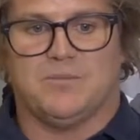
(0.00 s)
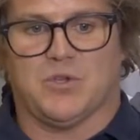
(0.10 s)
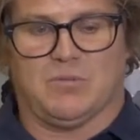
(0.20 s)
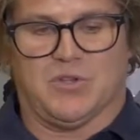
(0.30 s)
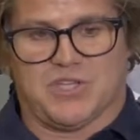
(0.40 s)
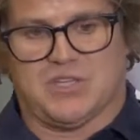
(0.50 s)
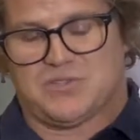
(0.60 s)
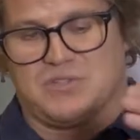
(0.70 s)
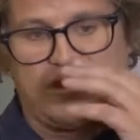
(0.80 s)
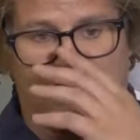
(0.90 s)
doing the most
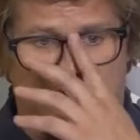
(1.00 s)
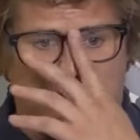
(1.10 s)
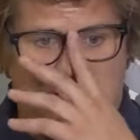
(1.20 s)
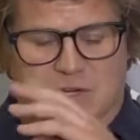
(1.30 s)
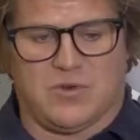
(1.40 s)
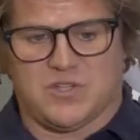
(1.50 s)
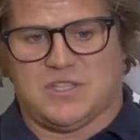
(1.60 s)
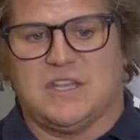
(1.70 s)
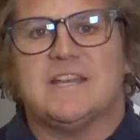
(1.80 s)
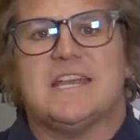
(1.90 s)
interesting things across
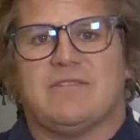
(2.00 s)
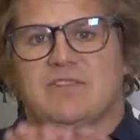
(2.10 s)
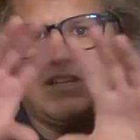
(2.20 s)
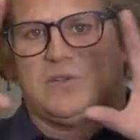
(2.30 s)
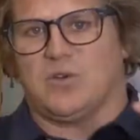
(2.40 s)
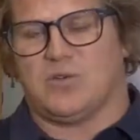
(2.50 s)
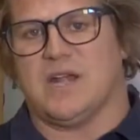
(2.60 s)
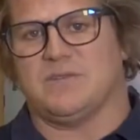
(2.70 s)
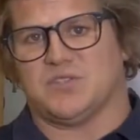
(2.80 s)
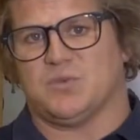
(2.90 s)
every single
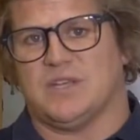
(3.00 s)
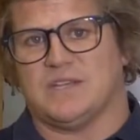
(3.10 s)
creative suite